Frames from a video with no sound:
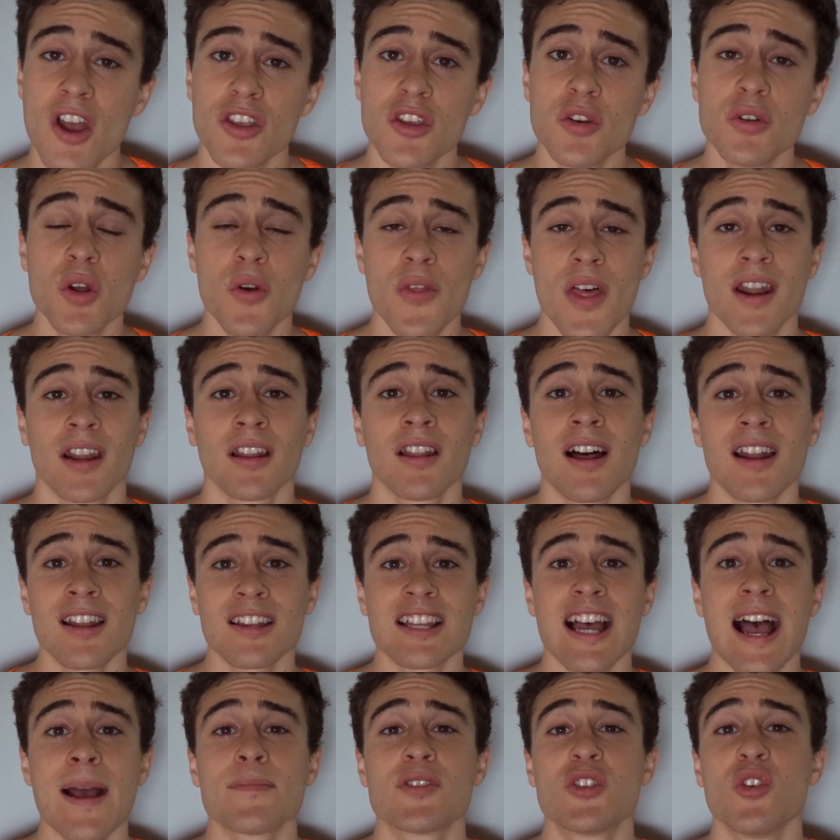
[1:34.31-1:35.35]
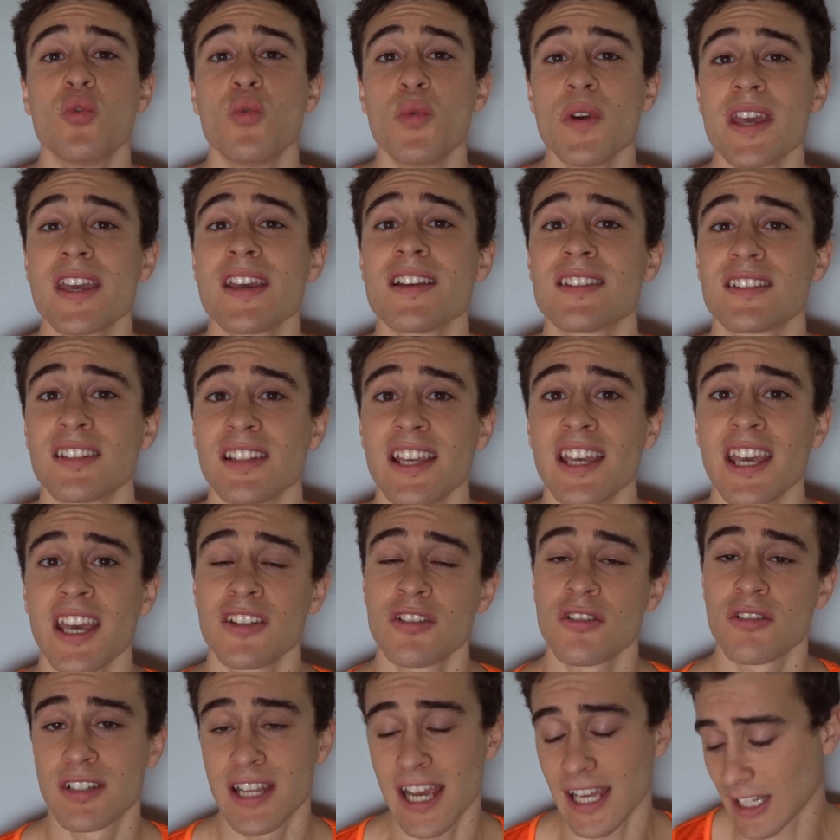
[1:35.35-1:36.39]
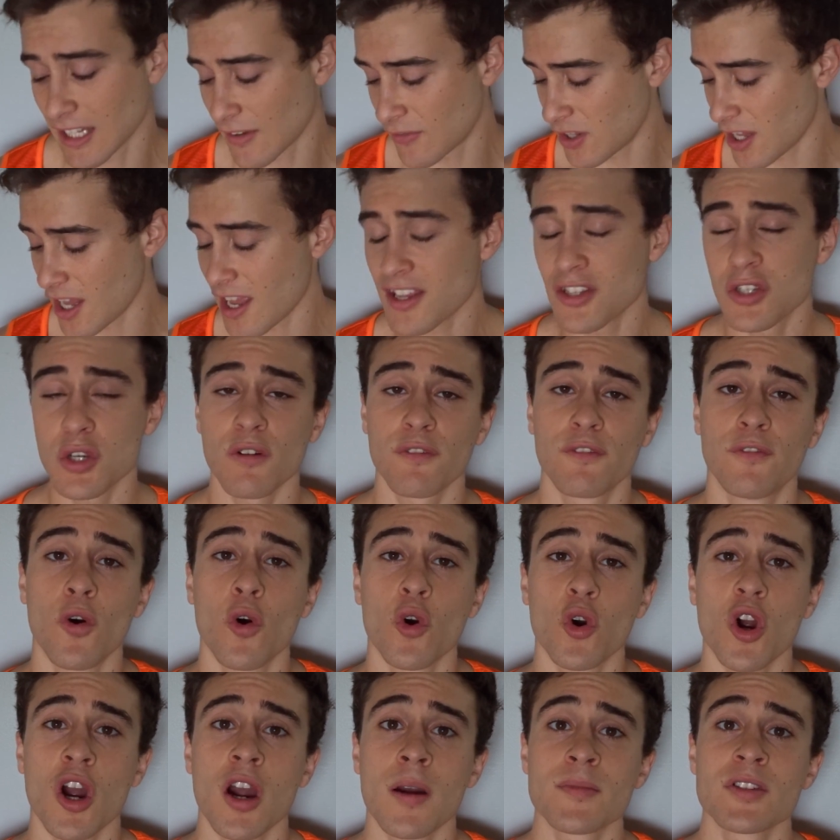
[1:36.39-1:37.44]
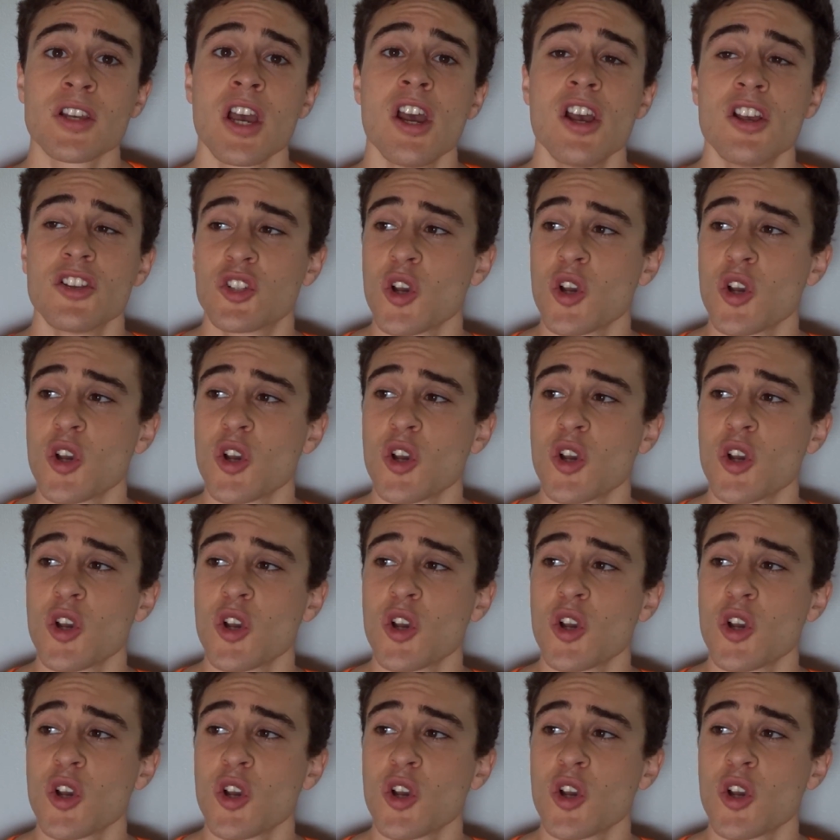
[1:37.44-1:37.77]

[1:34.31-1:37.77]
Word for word: you know that a lot of times the weakest link in your deadlift is your forearms.